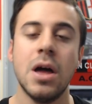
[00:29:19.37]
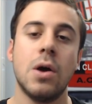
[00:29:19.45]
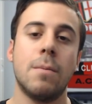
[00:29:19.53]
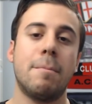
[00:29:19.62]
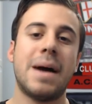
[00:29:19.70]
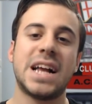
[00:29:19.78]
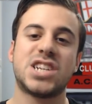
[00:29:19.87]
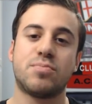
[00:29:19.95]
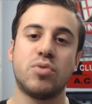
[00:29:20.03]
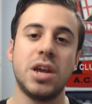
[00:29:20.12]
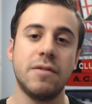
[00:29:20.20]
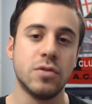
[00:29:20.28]
Match
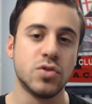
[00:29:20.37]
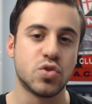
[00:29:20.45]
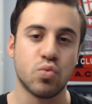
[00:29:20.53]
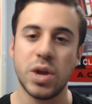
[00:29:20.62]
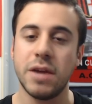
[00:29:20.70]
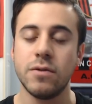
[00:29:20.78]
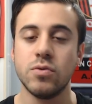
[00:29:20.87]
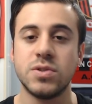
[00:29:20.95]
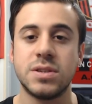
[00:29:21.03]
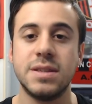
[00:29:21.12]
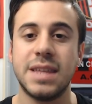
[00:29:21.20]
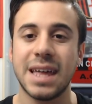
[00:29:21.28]
previews,
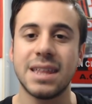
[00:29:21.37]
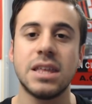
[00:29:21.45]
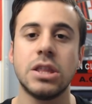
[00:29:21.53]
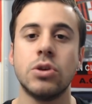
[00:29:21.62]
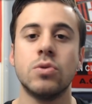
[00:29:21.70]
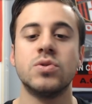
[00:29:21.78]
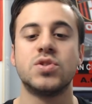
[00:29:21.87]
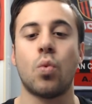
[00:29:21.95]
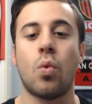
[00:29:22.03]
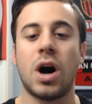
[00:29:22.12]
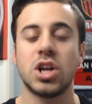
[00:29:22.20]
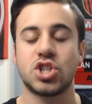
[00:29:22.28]
reviews, daily news,
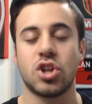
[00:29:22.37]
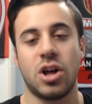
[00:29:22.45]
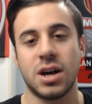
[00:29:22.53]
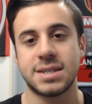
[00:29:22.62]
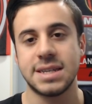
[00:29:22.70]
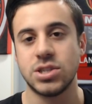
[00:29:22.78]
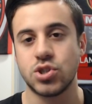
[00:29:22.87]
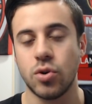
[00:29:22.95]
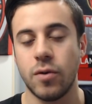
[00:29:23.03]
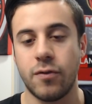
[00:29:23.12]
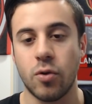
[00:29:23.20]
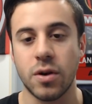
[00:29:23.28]
watch-alongs, and
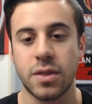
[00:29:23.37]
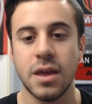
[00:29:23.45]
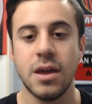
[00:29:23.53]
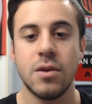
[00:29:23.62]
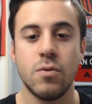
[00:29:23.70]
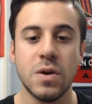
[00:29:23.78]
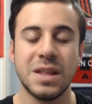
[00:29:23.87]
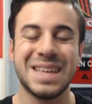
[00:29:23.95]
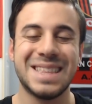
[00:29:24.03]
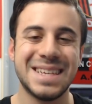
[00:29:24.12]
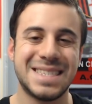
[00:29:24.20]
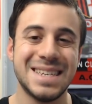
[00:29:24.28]
so forth. Really,
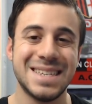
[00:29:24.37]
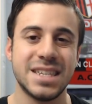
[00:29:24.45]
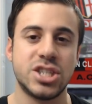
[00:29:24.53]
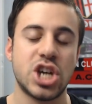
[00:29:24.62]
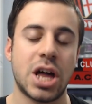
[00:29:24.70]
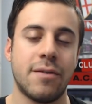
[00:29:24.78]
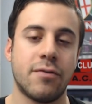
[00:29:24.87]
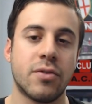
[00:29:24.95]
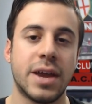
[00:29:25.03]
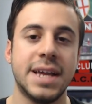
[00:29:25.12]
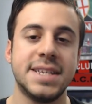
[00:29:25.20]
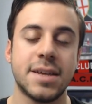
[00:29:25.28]
this is the channel
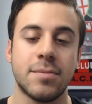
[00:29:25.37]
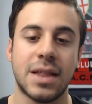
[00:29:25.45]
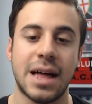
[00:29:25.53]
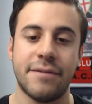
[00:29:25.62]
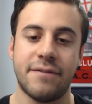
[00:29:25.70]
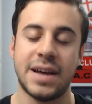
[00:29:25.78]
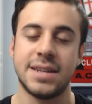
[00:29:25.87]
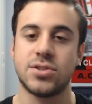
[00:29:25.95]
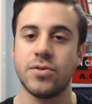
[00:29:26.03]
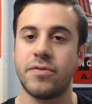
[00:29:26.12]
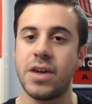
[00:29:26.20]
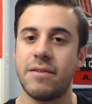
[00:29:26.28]
for AC Milan fans,
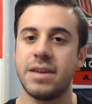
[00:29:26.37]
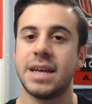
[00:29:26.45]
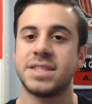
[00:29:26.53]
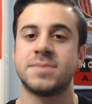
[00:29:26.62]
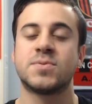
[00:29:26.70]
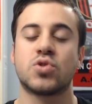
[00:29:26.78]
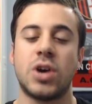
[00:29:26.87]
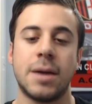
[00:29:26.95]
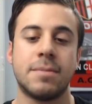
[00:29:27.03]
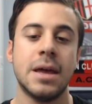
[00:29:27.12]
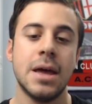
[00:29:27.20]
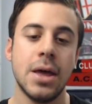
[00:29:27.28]
so if you haven't yet
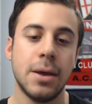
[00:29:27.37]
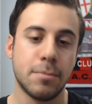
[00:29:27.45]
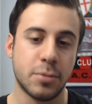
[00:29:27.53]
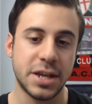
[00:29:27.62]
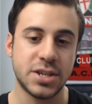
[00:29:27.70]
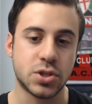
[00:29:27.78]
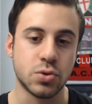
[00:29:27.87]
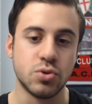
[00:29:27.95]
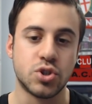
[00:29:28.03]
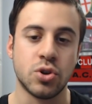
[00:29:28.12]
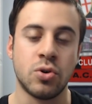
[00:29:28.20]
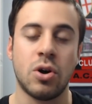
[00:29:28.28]
subscribed, please do
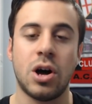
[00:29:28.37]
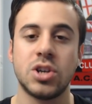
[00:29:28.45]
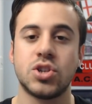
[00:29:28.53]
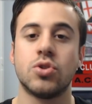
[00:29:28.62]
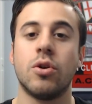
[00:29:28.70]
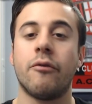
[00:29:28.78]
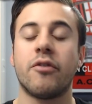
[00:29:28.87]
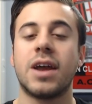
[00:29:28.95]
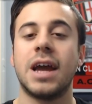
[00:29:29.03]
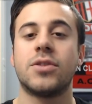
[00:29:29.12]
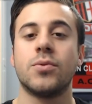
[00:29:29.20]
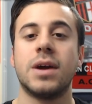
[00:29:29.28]
so. Also, don't
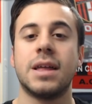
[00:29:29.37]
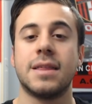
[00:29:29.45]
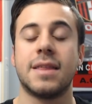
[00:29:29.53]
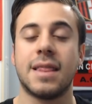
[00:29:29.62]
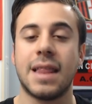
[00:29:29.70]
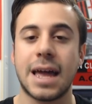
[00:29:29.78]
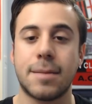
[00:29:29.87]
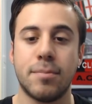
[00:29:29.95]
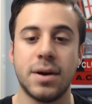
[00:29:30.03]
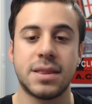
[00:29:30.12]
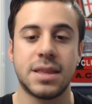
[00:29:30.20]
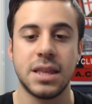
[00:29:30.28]
forget to hit the like
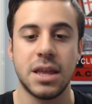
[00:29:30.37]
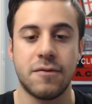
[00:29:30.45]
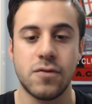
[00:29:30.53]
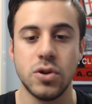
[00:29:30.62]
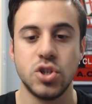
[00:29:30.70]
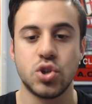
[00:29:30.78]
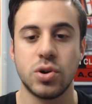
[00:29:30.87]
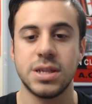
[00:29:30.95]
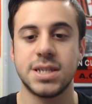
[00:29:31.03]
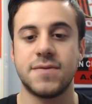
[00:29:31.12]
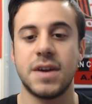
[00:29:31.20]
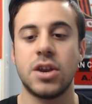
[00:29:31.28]
button if you enjoyed
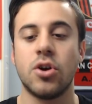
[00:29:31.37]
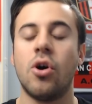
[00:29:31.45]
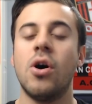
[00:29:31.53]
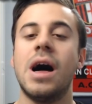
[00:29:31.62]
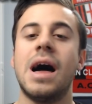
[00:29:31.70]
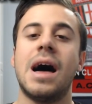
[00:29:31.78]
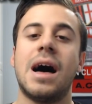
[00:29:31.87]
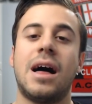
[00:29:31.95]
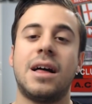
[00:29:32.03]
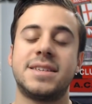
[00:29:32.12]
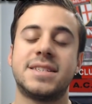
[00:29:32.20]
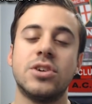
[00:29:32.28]
this video.
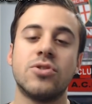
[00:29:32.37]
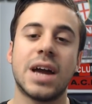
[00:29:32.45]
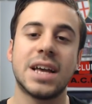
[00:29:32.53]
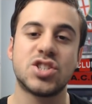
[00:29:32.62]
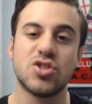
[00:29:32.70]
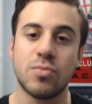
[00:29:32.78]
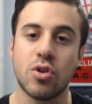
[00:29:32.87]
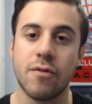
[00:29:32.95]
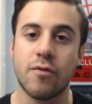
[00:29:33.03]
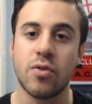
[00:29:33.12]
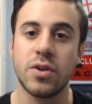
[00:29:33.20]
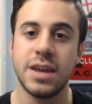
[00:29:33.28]
I'll see you guys tomorrow
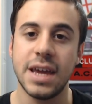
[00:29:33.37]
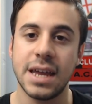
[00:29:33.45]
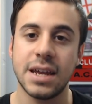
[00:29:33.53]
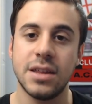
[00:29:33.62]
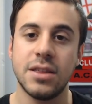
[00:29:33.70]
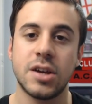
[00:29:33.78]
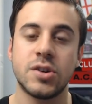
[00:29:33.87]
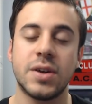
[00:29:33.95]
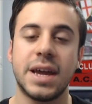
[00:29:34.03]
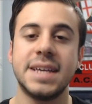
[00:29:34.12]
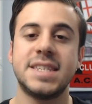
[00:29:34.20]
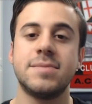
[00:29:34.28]
for yet another
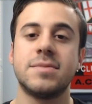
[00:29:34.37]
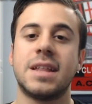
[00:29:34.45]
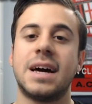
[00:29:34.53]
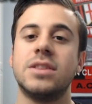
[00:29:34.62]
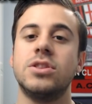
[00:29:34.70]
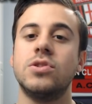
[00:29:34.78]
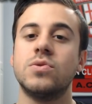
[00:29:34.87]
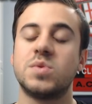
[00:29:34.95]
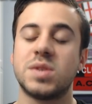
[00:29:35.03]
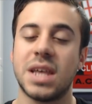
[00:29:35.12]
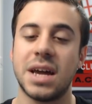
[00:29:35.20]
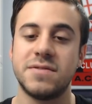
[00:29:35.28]
AC Milan
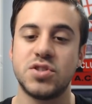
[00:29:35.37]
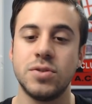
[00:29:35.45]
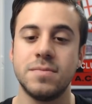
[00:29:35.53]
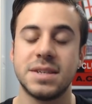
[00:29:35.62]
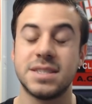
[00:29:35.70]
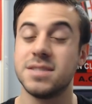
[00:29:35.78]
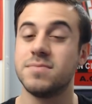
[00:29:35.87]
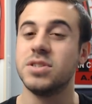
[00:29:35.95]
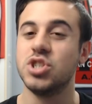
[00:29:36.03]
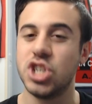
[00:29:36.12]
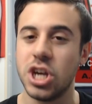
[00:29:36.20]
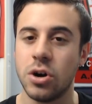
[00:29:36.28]
news live stream. This has
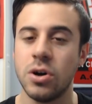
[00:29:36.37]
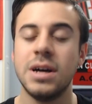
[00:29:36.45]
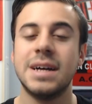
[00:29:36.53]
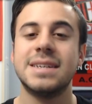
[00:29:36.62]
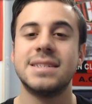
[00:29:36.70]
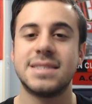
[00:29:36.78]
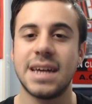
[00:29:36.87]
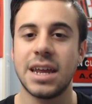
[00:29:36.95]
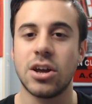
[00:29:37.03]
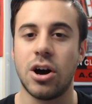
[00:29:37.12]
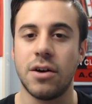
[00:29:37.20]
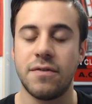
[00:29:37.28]
been Gio,
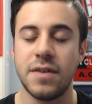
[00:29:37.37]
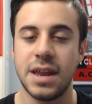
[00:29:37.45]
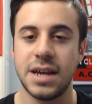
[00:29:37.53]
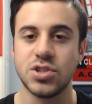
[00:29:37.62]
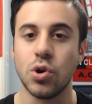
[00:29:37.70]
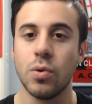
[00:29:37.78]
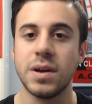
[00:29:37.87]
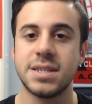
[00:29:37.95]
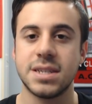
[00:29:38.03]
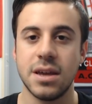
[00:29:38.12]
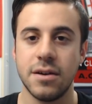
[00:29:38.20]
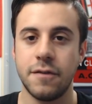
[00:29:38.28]
signing off, and as
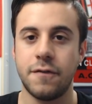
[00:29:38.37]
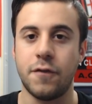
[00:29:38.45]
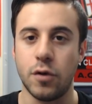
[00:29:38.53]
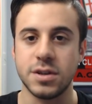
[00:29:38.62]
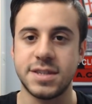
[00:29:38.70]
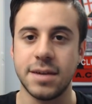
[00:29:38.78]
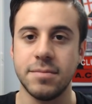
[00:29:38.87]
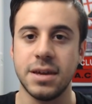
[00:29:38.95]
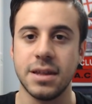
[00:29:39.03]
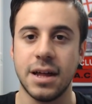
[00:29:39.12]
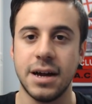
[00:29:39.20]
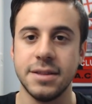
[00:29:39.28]
always, Forza
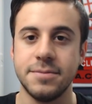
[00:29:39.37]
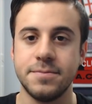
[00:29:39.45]
Milan!